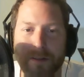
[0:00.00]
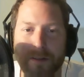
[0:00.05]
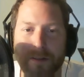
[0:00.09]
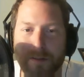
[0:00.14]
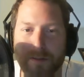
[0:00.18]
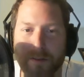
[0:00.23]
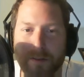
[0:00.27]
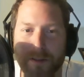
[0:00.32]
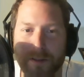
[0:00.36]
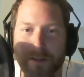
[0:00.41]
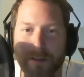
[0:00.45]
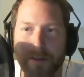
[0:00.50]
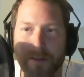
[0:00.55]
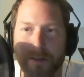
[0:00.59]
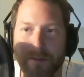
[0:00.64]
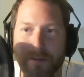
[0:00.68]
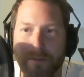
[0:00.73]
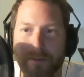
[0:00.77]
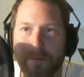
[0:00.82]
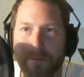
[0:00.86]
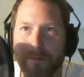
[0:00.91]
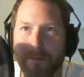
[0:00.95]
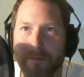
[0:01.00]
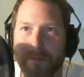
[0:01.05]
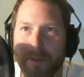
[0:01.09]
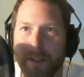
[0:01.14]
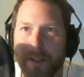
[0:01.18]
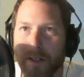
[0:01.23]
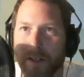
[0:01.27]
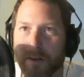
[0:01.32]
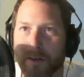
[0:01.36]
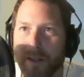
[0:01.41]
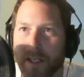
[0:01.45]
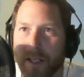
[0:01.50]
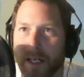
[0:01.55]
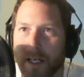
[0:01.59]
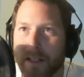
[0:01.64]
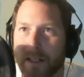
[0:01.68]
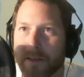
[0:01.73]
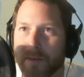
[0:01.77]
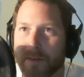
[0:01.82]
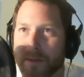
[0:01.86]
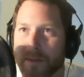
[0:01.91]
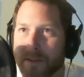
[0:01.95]
it was the guy
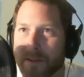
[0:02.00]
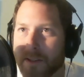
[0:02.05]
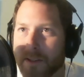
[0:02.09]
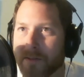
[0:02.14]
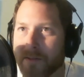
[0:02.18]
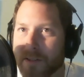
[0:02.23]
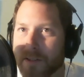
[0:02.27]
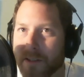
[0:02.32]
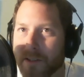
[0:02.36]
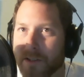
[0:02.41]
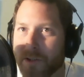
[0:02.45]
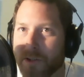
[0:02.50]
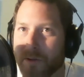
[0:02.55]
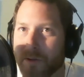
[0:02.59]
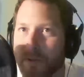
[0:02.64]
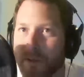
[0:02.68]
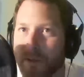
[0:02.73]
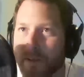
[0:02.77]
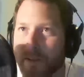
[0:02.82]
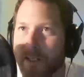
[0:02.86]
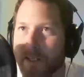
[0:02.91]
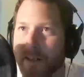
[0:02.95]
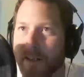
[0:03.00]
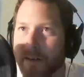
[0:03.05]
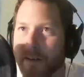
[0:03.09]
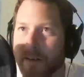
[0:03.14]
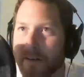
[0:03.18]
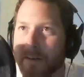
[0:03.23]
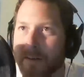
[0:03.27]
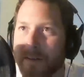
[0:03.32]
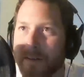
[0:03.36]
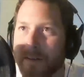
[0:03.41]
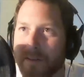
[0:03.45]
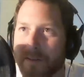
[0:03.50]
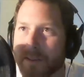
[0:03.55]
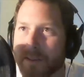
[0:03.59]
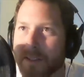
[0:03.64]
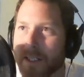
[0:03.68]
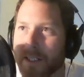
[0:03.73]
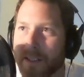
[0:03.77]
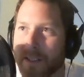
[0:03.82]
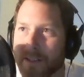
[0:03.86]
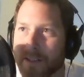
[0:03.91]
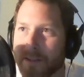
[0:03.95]
that was giving us a tour there. It was
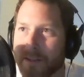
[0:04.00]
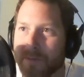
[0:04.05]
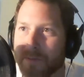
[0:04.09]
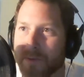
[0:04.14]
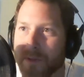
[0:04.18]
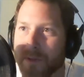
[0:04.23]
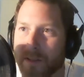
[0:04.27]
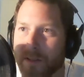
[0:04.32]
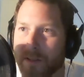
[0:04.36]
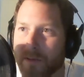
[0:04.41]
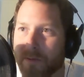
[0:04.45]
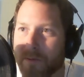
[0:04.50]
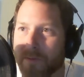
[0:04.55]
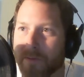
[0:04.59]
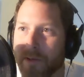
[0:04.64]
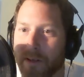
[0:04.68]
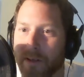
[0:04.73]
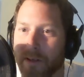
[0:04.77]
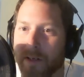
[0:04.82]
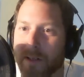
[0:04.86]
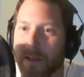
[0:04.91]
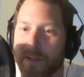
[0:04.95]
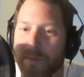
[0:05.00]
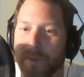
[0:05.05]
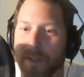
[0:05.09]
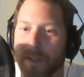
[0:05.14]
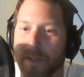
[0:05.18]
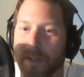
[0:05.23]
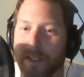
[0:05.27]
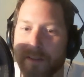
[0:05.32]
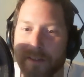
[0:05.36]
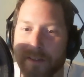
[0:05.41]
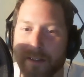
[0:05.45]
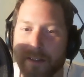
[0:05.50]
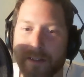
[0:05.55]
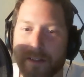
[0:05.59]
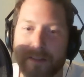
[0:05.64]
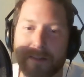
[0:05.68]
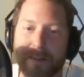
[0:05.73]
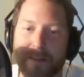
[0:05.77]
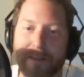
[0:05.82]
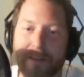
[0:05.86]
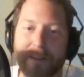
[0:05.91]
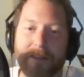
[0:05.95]
like, this is one of the very rare spots like
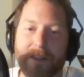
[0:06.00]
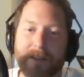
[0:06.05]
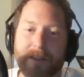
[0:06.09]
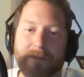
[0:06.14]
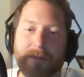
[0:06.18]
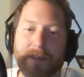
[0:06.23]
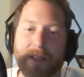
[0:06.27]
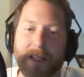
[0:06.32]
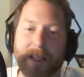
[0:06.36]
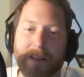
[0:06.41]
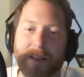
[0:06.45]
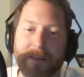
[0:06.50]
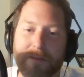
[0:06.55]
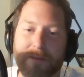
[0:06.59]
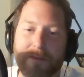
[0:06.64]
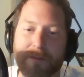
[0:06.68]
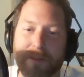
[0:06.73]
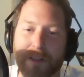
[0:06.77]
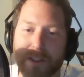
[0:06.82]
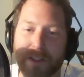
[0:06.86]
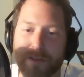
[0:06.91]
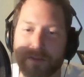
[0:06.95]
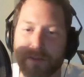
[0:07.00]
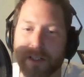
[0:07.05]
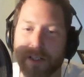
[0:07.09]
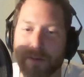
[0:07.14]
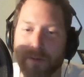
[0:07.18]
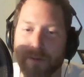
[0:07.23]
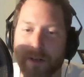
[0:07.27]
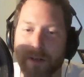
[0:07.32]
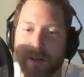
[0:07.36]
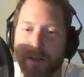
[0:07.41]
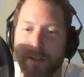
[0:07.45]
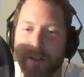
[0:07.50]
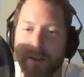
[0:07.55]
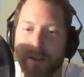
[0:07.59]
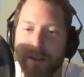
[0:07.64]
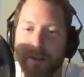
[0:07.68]
that you could find fresh running water.